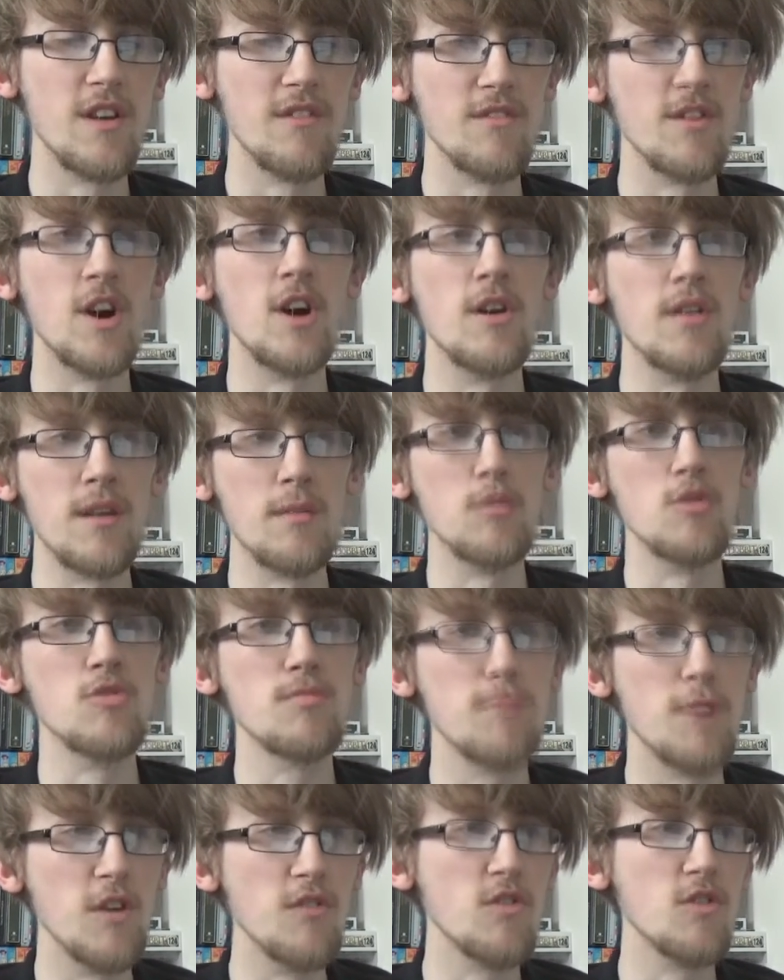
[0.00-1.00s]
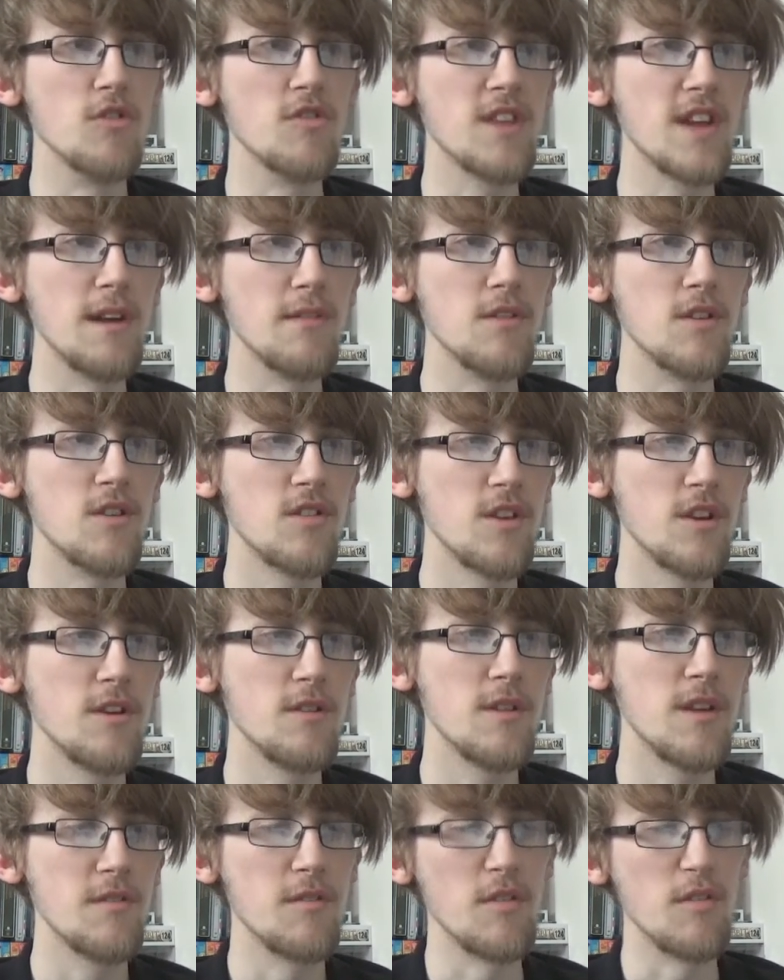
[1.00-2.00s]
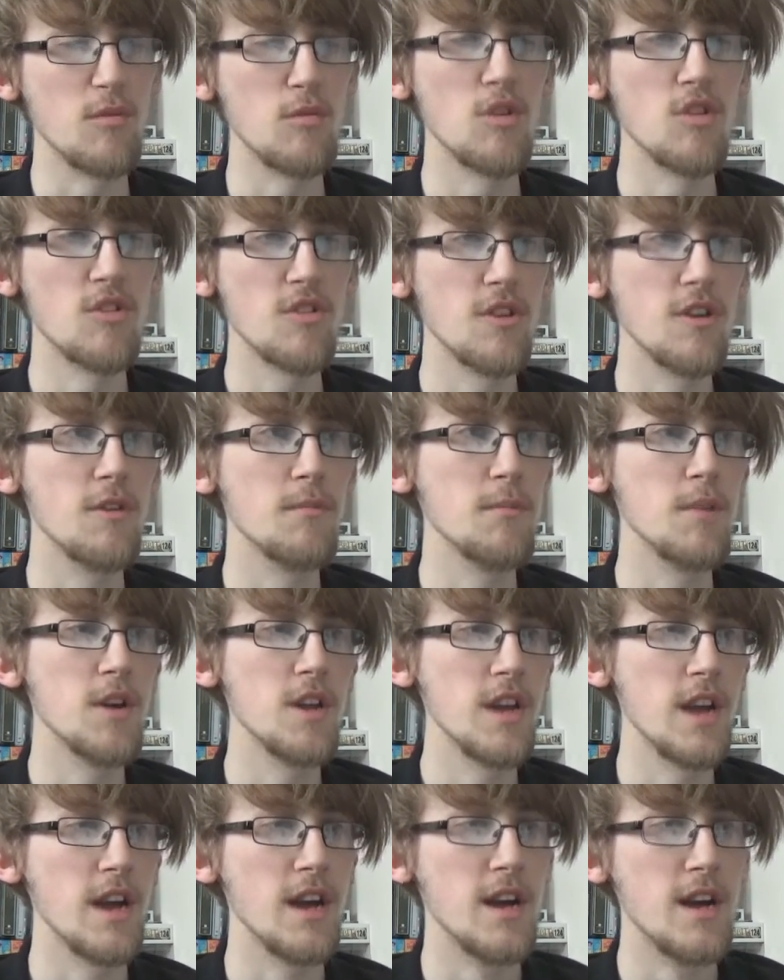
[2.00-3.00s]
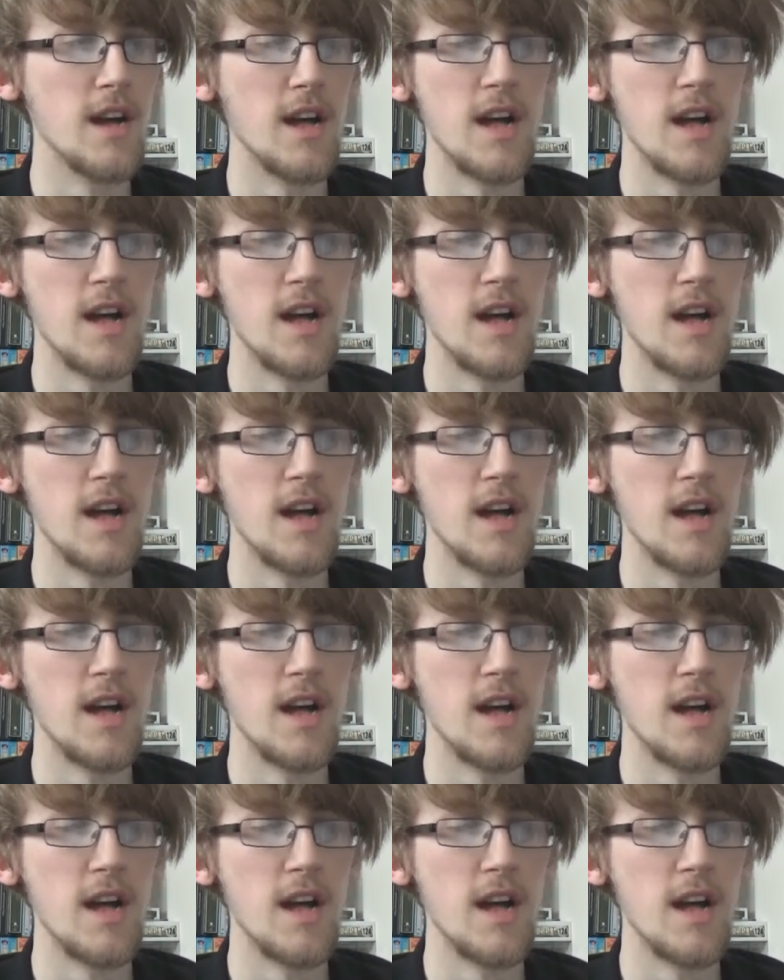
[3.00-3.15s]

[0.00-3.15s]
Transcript: If not, then we'll both do it together. So if he wants to do it, but yeah.